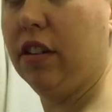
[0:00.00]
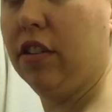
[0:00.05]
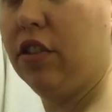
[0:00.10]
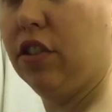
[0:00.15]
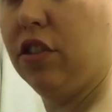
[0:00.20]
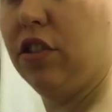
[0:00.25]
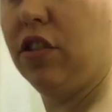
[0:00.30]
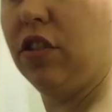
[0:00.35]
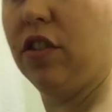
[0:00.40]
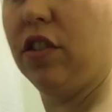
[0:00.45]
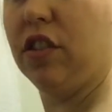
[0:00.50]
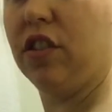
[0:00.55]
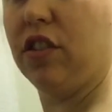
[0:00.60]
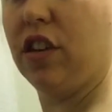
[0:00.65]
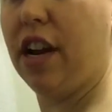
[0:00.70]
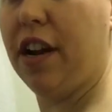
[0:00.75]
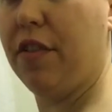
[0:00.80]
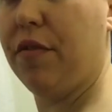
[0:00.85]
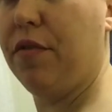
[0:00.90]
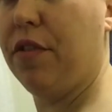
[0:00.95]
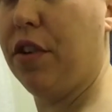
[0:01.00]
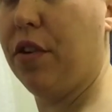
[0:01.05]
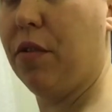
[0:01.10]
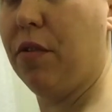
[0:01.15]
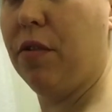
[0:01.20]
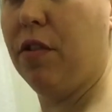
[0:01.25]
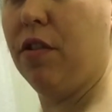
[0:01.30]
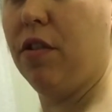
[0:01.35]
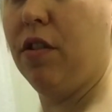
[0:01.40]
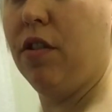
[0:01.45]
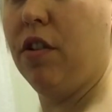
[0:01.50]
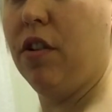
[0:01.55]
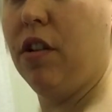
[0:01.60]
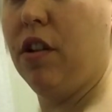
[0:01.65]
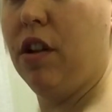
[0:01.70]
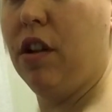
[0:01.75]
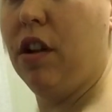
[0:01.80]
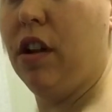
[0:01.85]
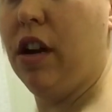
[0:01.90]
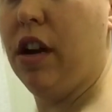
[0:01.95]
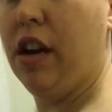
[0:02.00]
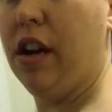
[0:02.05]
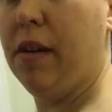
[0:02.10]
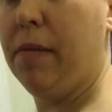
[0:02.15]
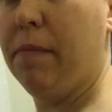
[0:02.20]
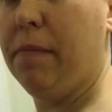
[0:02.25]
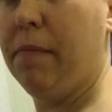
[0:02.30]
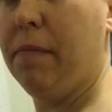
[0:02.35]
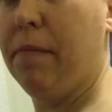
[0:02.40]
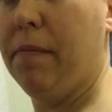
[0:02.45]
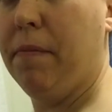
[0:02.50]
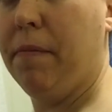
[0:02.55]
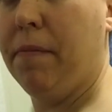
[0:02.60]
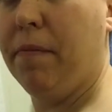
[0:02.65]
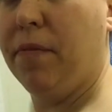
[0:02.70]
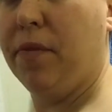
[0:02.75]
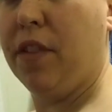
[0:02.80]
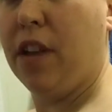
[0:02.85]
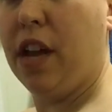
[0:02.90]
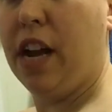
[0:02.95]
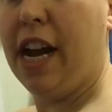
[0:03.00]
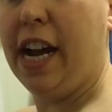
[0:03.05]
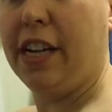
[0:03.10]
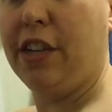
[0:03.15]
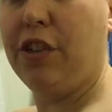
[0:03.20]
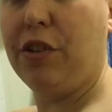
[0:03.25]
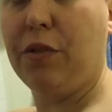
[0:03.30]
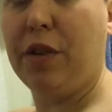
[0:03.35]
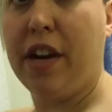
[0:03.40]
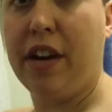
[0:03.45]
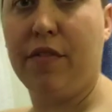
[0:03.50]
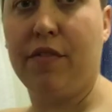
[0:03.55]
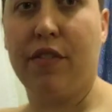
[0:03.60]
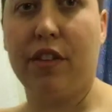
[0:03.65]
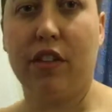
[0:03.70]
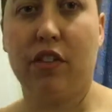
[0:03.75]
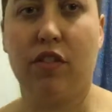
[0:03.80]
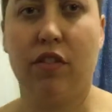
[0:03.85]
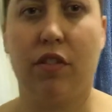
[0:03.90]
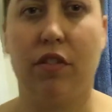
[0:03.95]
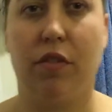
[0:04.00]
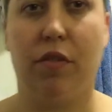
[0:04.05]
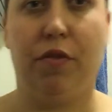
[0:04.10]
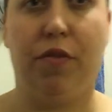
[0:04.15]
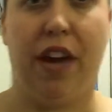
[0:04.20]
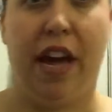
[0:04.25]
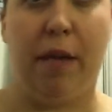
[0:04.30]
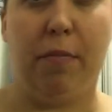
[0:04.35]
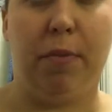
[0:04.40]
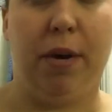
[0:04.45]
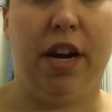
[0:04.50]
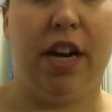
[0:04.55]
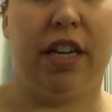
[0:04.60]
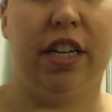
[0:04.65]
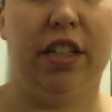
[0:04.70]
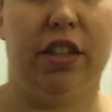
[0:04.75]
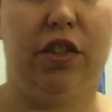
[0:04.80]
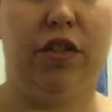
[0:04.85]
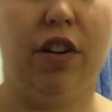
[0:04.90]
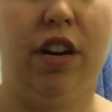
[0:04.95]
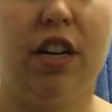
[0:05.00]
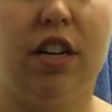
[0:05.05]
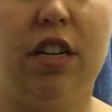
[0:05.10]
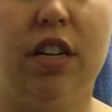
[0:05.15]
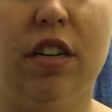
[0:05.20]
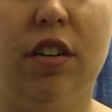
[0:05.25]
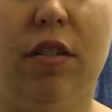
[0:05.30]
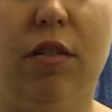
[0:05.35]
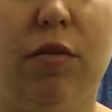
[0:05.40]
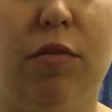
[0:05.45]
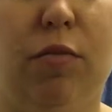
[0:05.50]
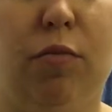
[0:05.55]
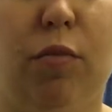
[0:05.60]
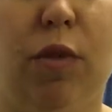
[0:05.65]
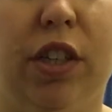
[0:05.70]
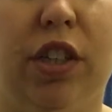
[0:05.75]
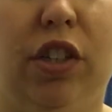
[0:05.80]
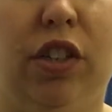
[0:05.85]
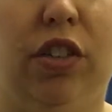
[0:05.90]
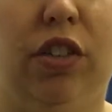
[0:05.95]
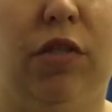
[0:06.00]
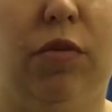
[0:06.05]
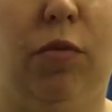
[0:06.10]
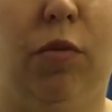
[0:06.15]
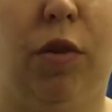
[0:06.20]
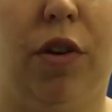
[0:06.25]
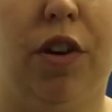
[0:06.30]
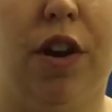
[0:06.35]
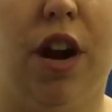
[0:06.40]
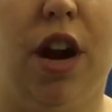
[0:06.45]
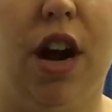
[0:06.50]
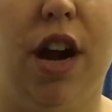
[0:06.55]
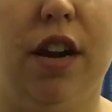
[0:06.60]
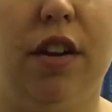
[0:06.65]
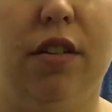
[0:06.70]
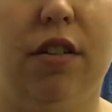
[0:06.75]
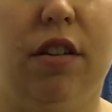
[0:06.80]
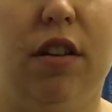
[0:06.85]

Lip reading: just do the side view. I do have these little fat pockets right here, which were not